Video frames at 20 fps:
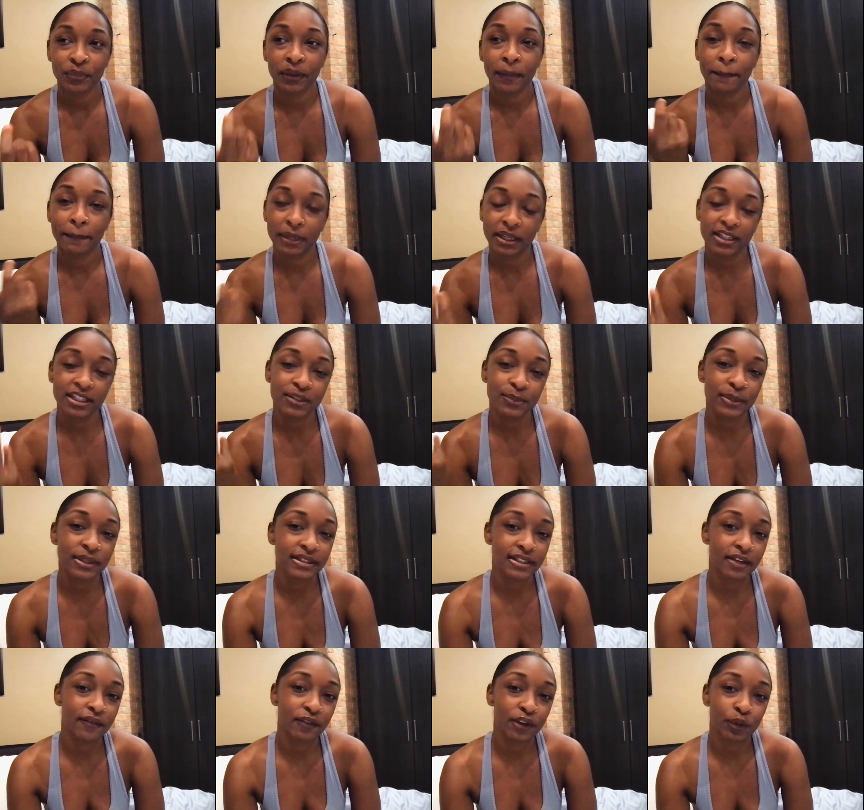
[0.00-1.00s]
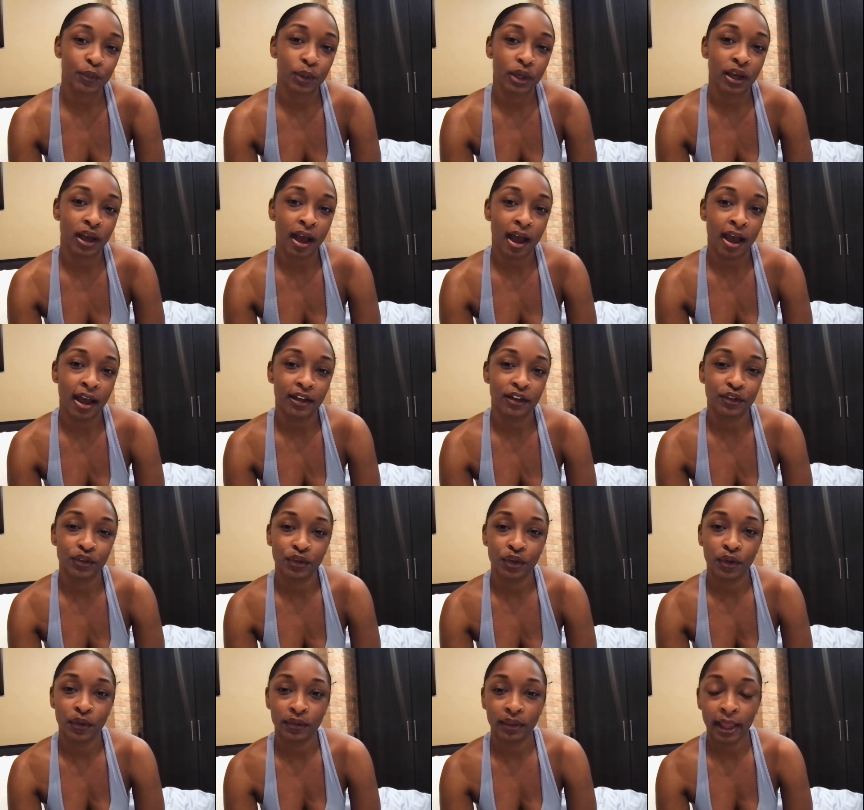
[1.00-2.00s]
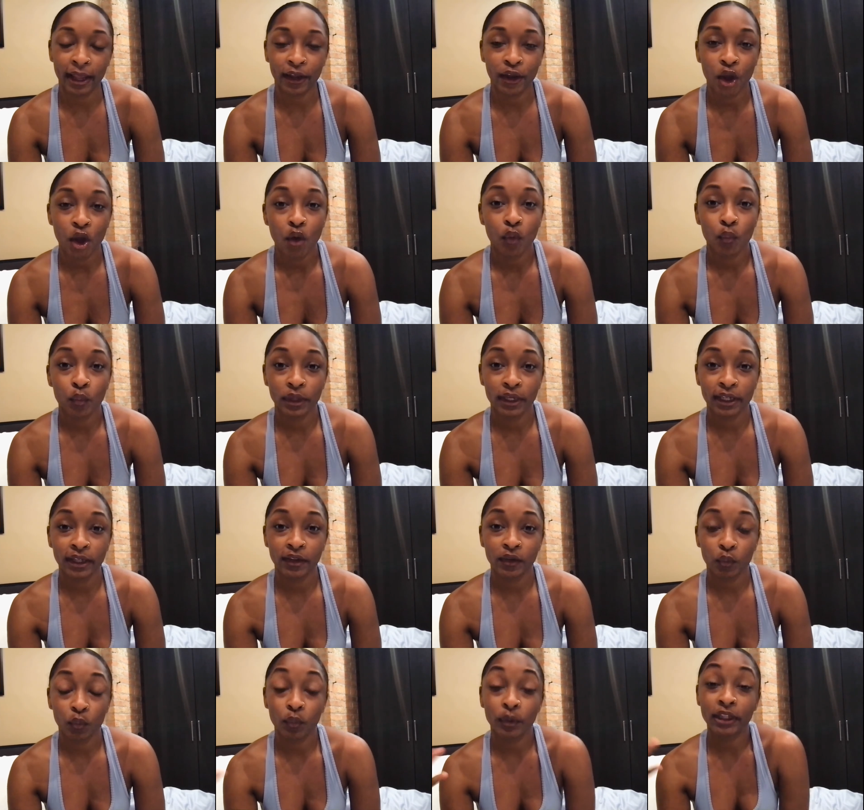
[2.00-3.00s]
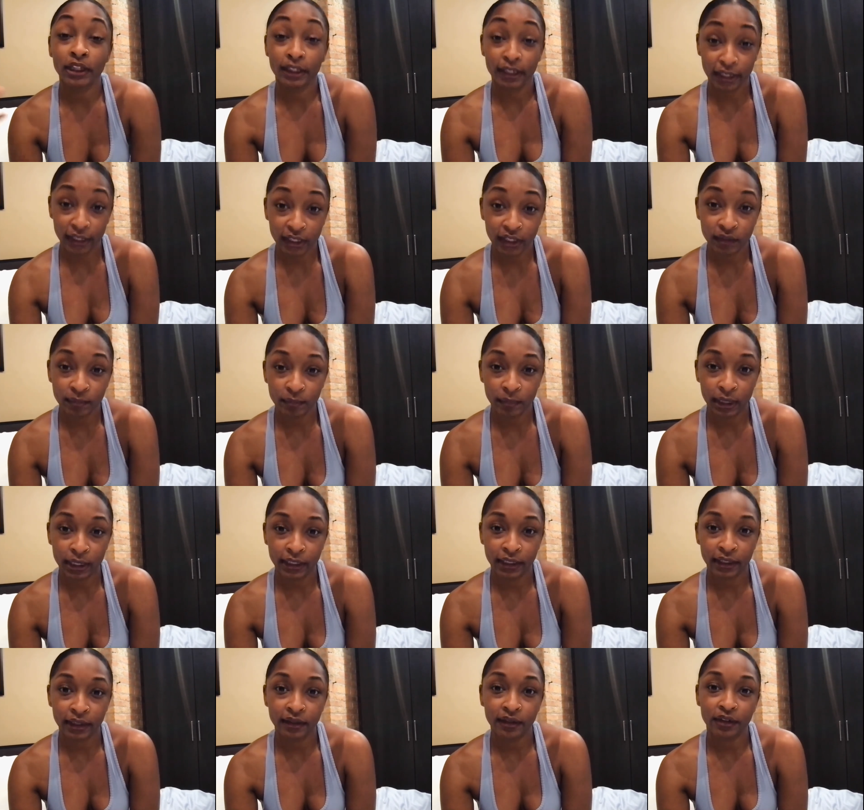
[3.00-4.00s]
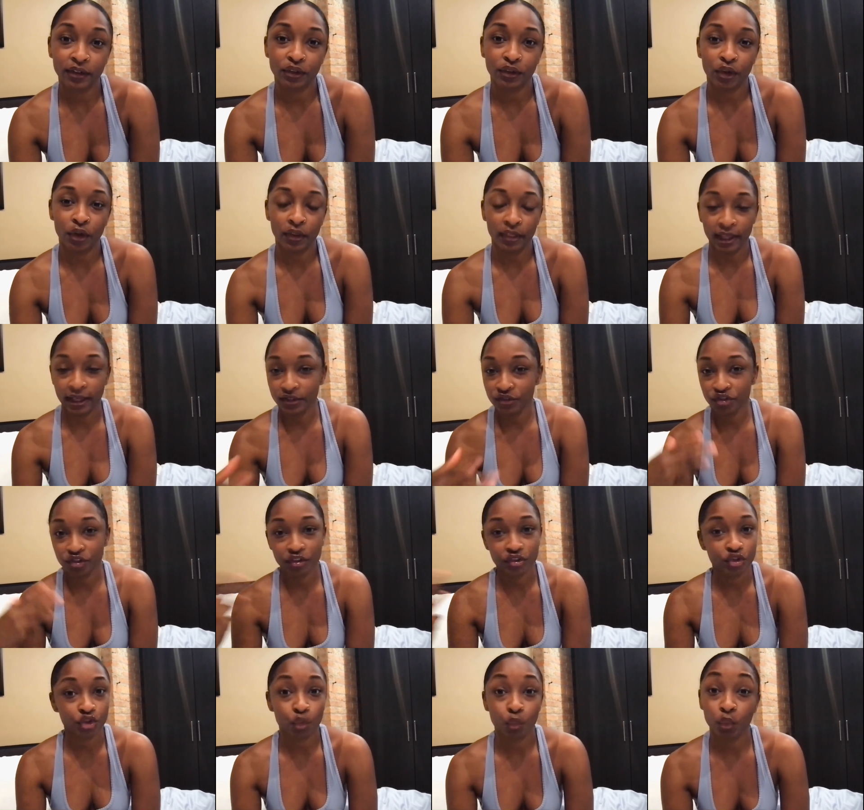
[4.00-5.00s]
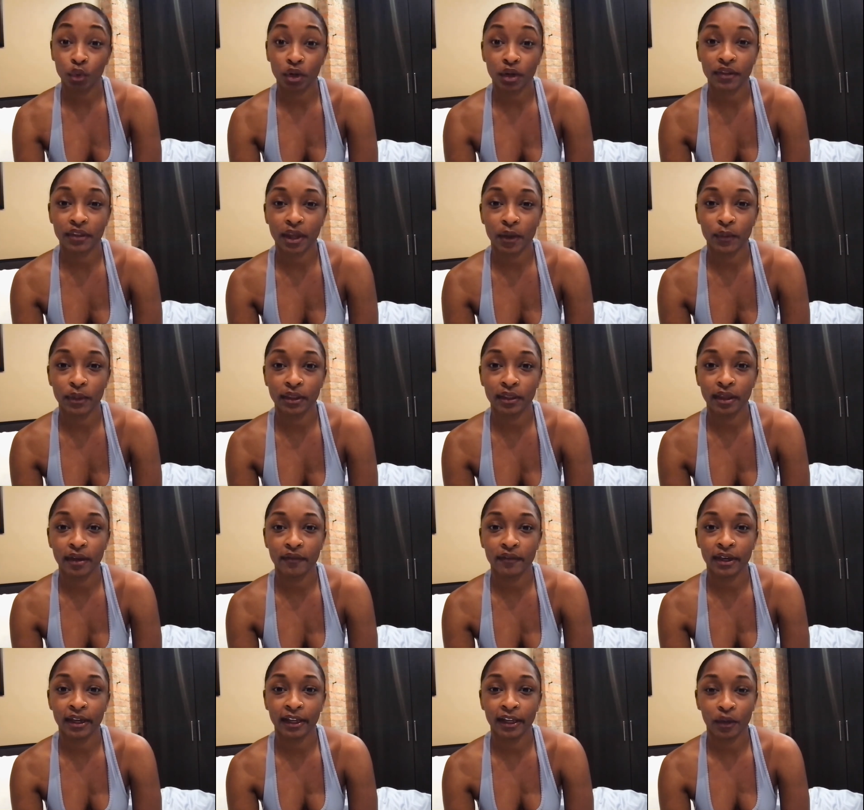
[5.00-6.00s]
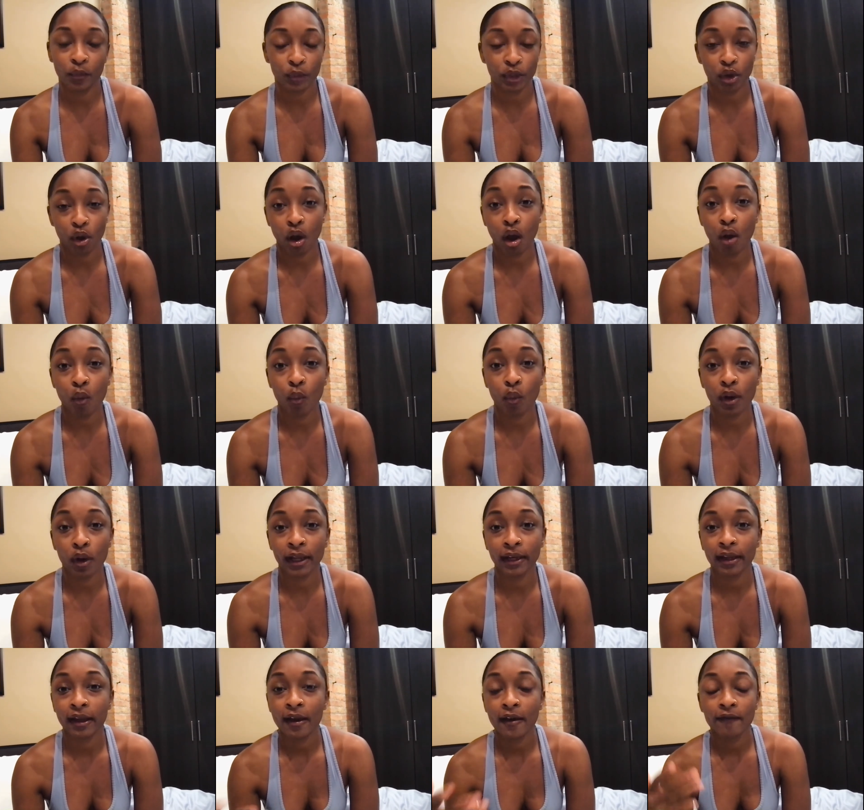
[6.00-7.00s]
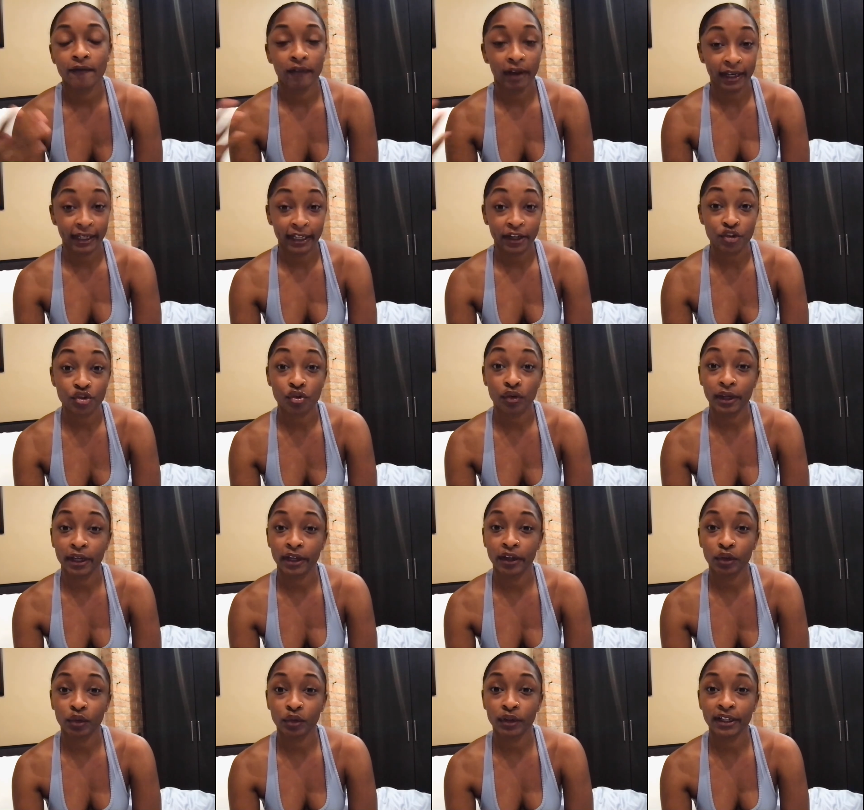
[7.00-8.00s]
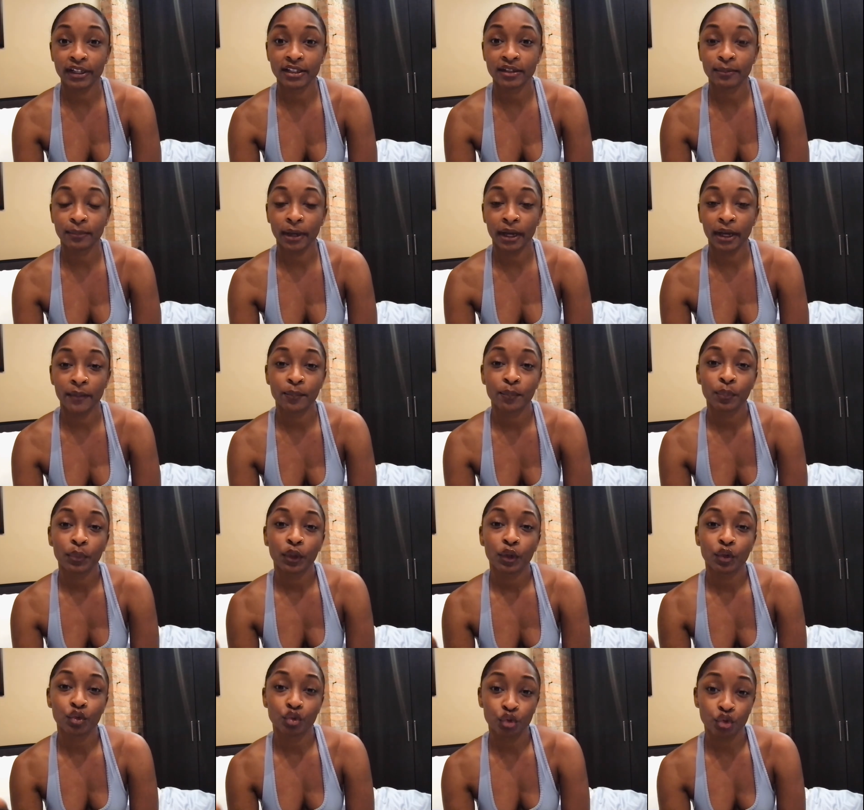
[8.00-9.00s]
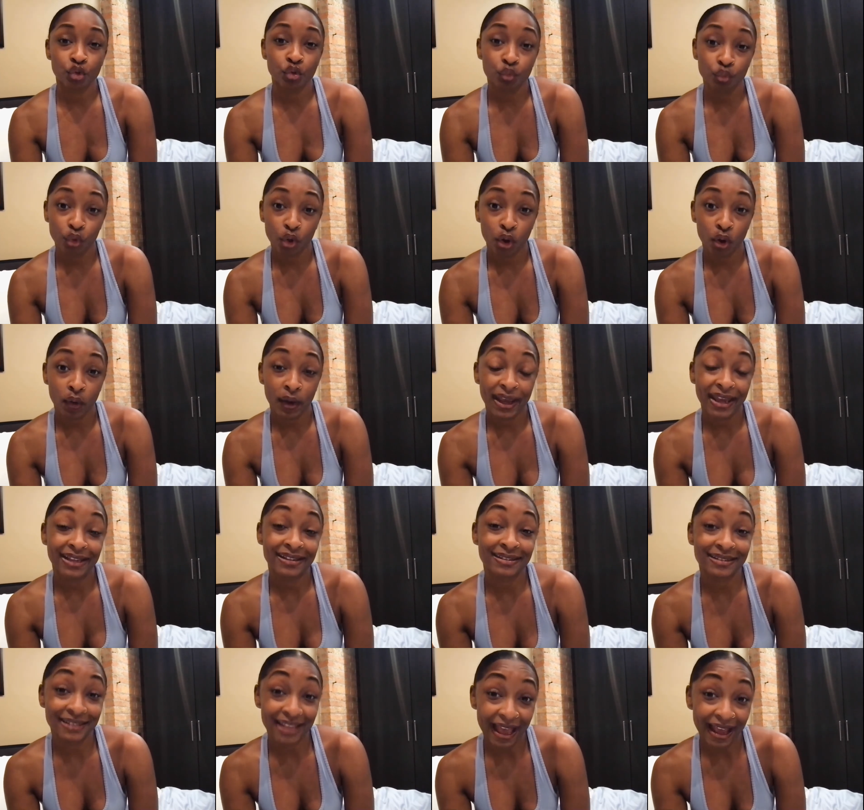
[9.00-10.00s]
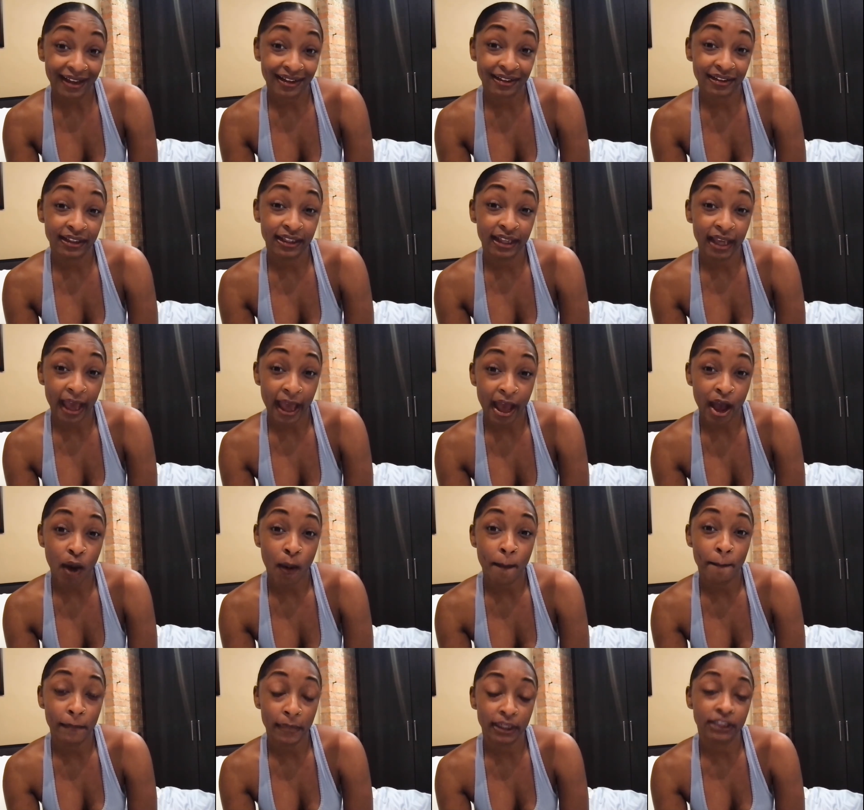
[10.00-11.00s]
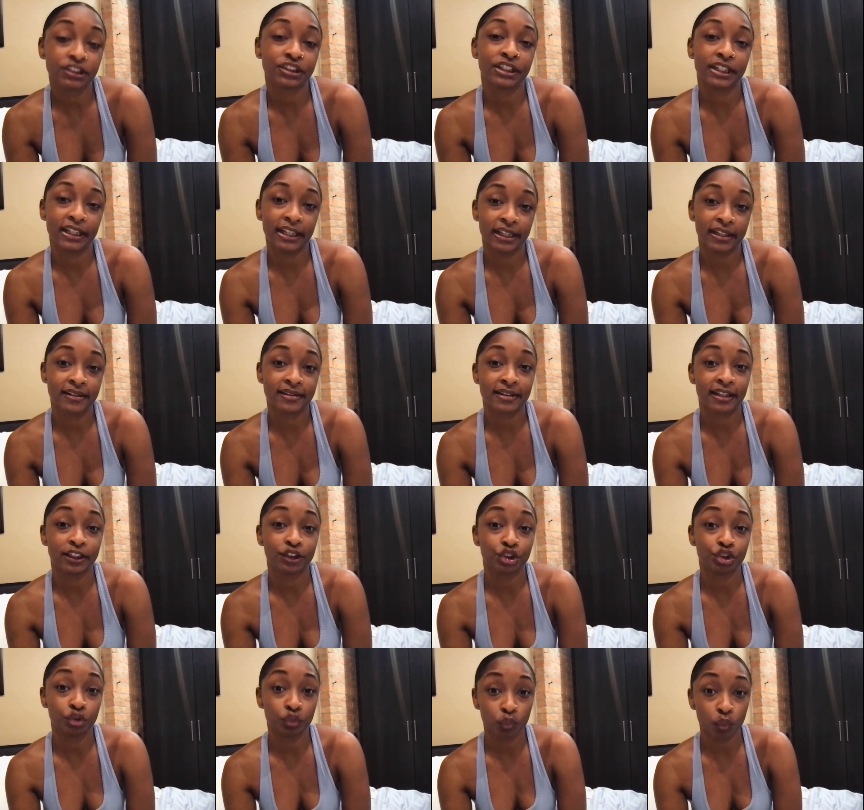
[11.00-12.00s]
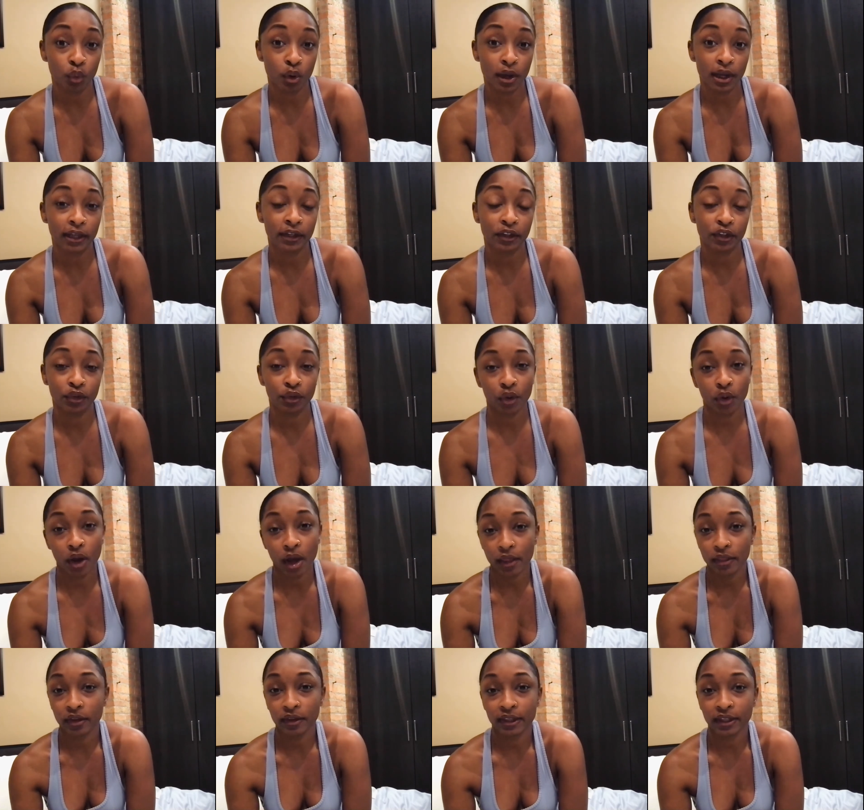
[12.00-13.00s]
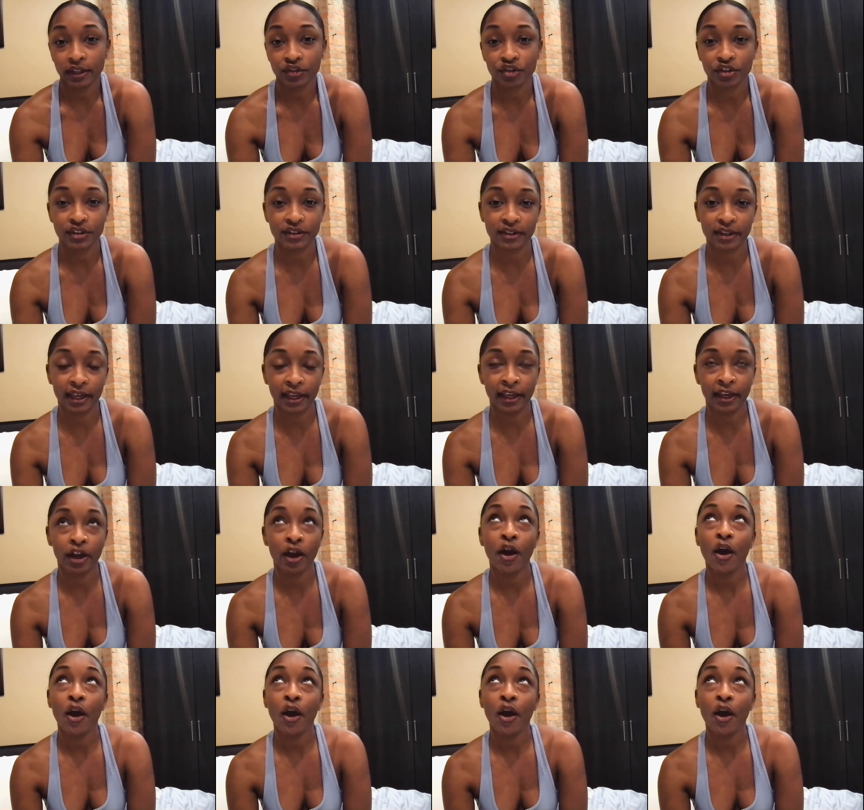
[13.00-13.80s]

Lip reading: Be specific with God. Like we need money. That's just the world that we live in, and we all want financial increase. But do you know exactly how much it is that you want? Other than just saying,